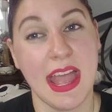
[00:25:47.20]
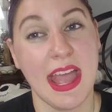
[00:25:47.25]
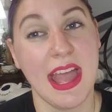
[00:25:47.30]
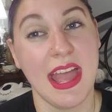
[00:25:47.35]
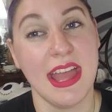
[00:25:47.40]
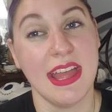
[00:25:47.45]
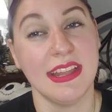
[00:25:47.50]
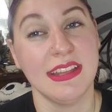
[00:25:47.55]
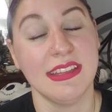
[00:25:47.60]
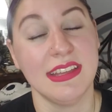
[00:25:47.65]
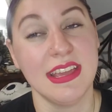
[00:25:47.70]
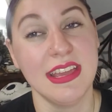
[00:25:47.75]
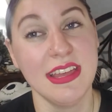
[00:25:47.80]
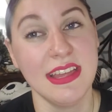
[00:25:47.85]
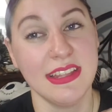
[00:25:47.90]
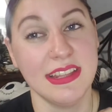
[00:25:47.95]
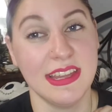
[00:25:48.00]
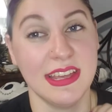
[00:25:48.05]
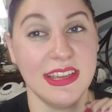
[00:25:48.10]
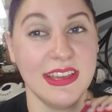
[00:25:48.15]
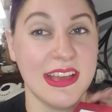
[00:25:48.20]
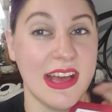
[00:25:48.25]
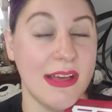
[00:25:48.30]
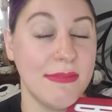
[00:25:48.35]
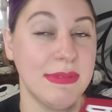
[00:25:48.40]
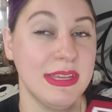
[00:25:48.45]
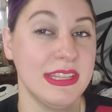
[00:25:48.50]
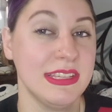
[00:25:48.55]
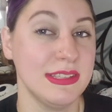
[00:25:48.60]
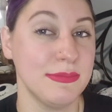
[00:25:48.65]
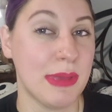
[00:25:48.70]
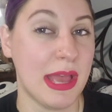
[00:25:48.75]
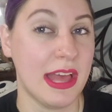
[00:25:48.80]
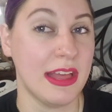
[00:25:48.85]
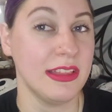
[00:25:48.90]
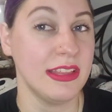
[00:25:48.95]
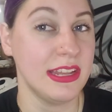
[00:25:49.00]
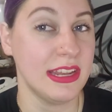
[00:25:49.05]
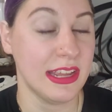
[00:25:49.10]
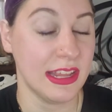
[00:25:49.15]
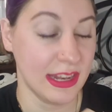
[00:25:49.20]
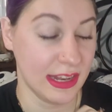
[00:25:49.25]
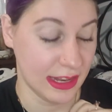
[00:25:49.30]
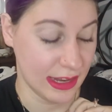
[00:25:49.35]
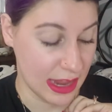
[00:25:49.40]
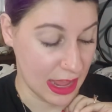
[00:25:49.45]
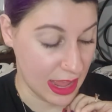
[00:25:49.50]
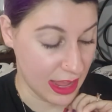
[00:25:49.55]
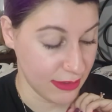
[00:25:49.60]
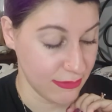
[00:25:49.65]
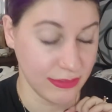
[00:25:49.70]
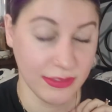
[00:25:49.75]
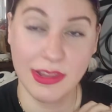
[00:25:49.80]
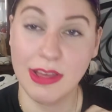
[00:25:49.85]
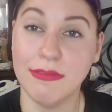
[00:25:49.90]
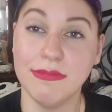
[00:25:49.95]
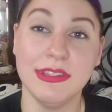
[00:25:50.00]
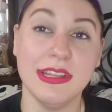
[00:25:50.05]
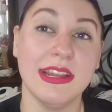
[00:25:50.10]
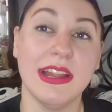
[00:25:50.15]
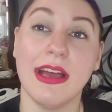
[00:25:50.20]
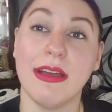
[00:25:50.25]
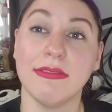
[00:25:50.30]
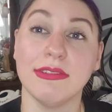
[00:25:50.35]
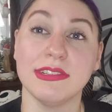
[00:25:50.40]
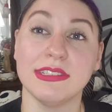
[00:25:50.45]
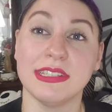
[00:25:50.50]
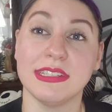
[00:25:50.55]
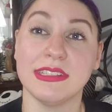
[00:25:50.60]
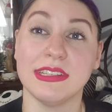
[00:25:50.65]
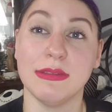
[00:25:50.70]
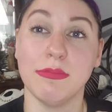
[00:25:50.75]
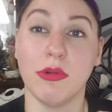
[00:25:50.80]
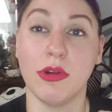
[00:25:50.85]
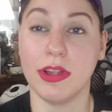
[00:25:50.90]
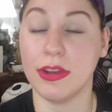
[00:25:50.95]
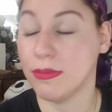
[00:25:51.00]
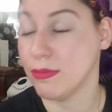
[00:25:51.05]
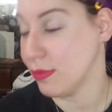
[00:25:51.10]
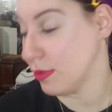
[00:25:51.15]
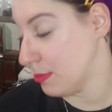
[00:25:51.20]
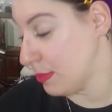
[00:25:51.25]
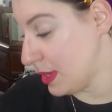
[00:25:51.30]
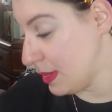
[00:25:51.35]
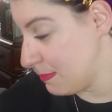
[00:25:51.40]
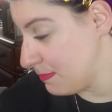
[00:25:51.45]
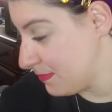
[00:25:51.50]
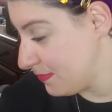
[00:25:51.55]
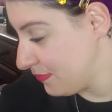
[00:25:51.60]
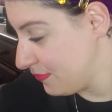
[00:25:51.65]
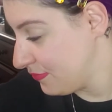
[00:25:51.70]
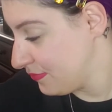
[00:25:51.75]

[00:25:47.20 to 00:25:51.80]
And yeah, Nick got me this palette and I've loved it ever since he bought it for me.